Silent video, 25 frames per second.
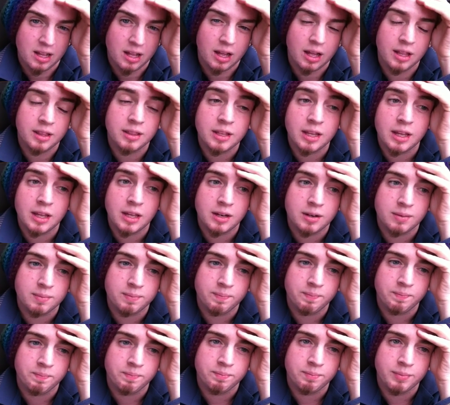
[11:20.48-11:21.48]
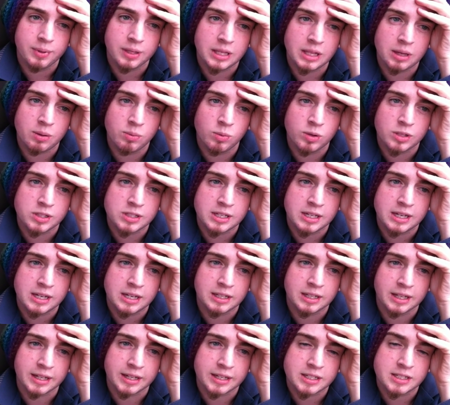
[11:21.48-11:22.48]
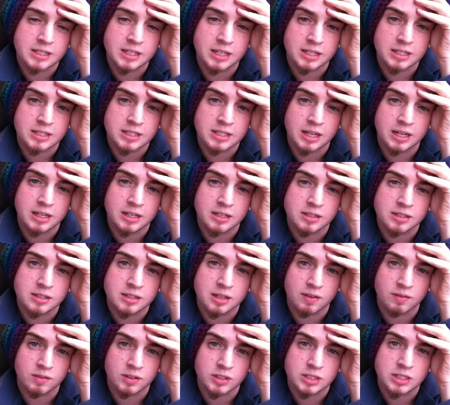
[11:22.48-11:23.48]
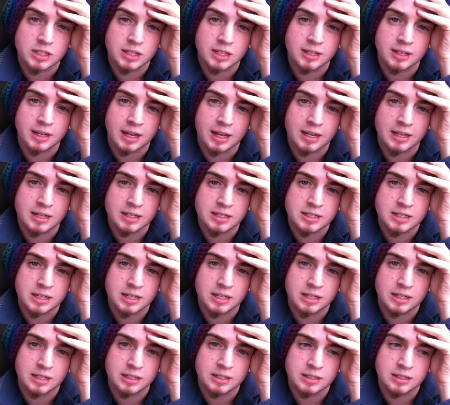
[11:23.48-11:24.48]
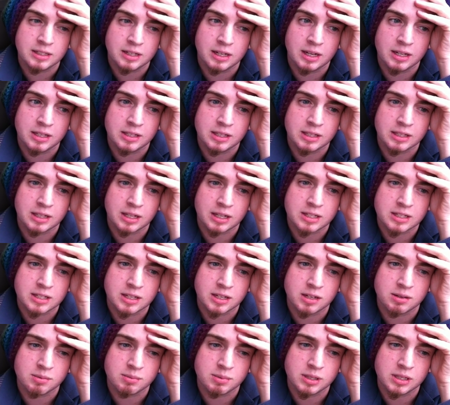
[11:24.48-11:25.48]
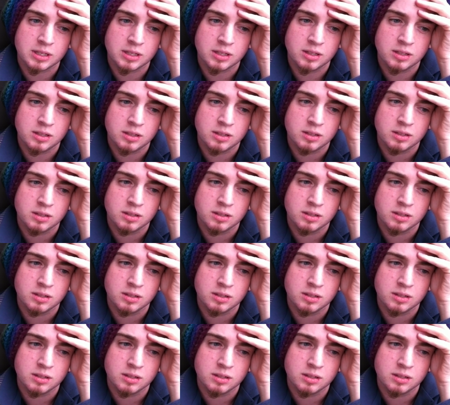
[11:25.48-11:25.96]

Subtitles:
And then, but then once I hit like 16, 17, 18, I think that's gonna be